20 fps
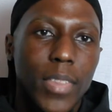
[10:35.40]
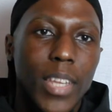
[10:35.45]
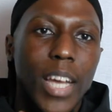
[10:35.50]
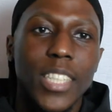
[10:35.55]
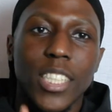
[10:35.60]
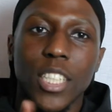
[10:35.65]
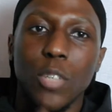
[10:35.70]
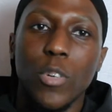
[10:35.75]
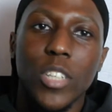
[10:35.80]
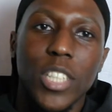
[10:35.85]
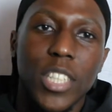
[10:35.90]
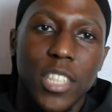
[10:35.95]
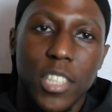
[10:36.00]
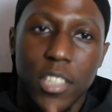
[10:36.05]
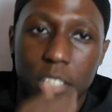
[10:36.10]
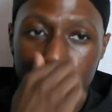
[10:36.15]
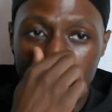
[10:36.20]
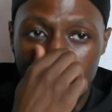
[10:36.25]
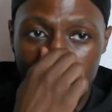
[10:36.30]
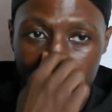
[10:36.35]
I see what they did
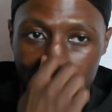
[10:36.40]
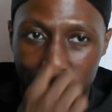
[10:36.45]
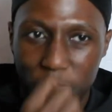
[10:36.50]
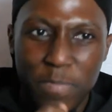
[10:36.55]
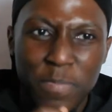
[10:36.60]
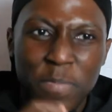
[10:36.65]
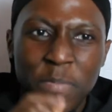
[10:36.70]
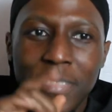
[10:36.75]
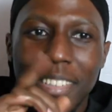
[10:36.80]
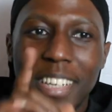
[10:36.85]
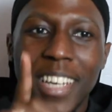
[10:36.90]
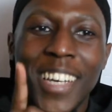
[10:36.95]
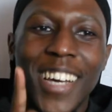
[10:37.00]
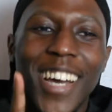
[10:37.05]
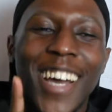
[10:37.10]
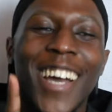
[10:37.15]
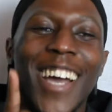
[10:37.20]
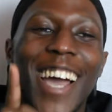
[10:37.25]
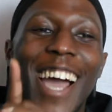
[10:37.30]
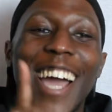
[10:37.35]

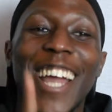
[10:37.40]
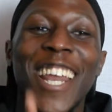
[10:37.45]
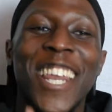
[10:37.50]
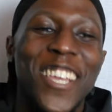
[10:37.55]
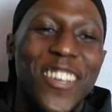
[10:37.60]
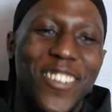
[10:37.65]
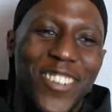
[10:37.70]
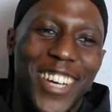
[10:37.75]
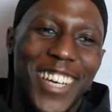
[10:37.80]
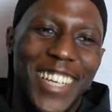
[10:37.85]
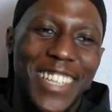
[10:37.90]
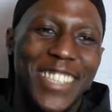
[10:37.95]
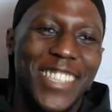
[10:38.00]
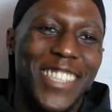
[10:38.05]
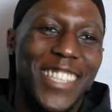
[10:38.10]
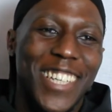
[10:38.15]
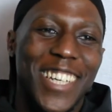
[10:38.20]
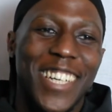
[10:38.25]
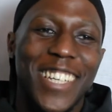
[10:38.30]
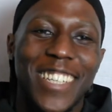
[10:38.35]
there.
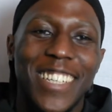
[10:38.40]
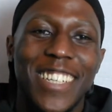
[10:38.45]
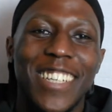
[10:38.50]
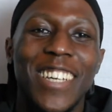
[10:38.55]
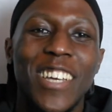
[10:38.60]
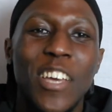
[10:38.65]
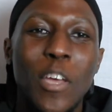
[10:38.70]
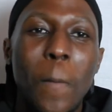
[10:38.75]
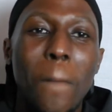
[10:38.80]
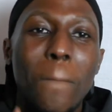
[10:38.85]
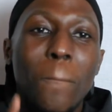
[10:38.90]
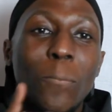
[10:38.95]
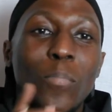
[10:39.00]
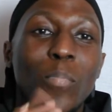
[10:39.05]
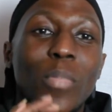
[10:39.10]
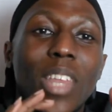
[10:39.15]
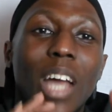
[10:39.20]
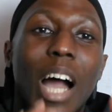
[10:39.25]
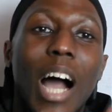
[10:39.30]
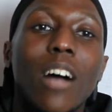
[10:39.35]
Anyways, yeah,
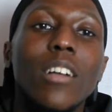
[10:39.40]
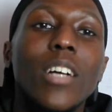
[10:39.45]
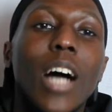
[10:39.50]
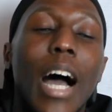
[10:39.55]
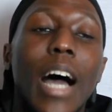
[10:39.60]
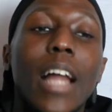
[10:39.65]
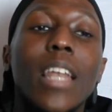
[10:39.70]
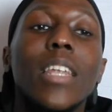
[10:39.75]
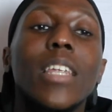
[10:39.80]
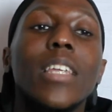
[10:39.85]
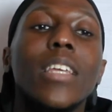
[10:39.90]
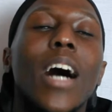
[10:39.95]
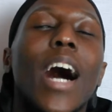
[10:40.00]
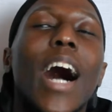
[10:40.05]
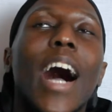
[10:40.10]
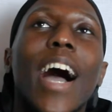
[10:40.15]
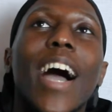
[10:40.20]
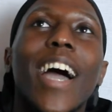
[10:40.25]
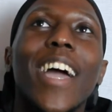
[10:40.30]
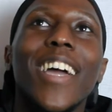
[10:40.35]
I, I,
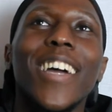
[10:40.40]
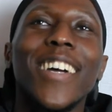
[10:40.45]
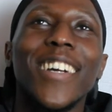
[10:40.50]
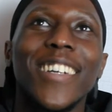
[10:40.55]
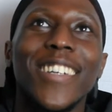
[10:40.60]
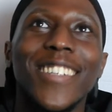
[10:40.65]
I,